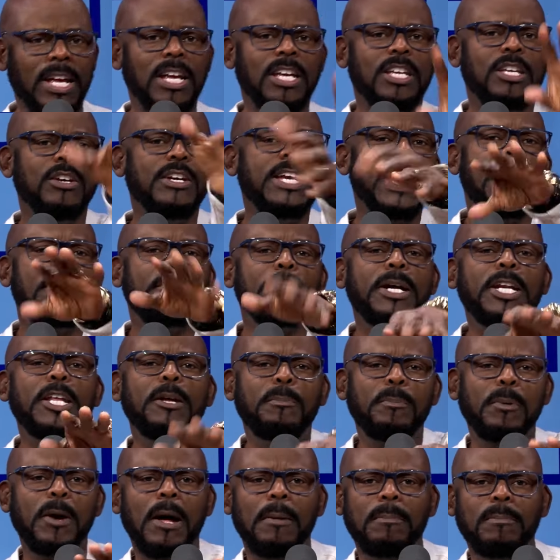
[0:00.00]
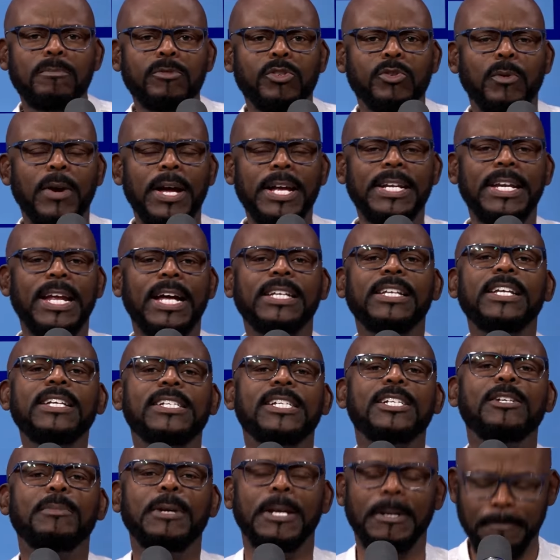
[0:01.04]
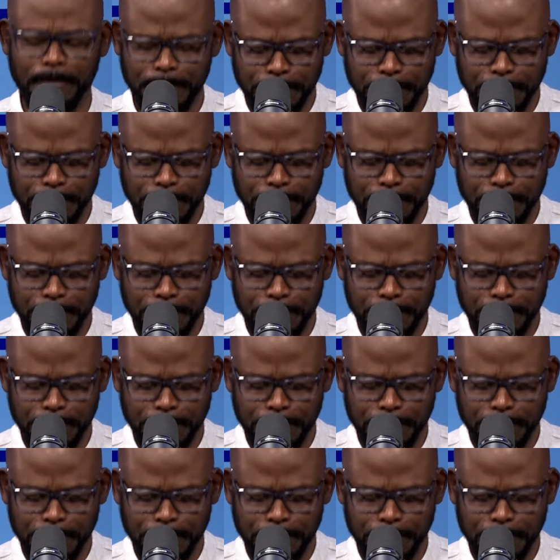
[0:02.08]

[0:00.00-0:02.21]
You got money problems right now. Listen to me.